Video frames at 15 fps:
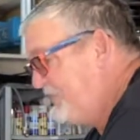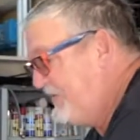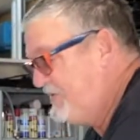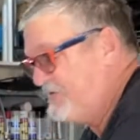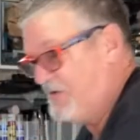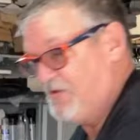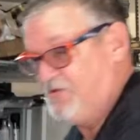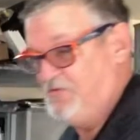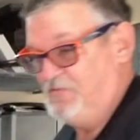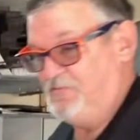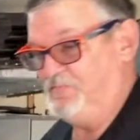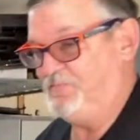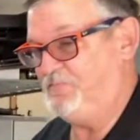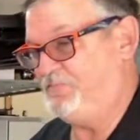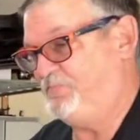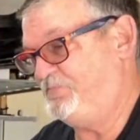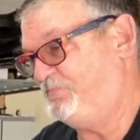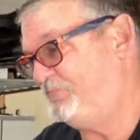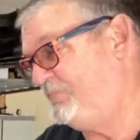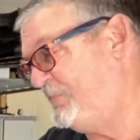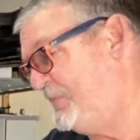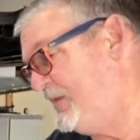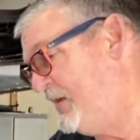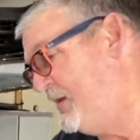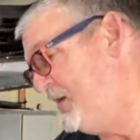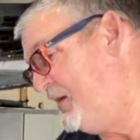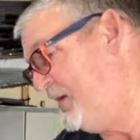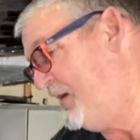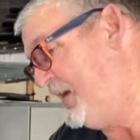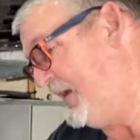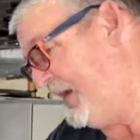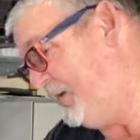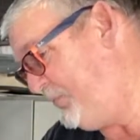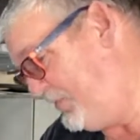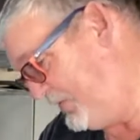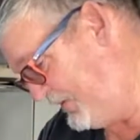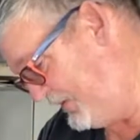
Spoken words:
each other. And I'll put a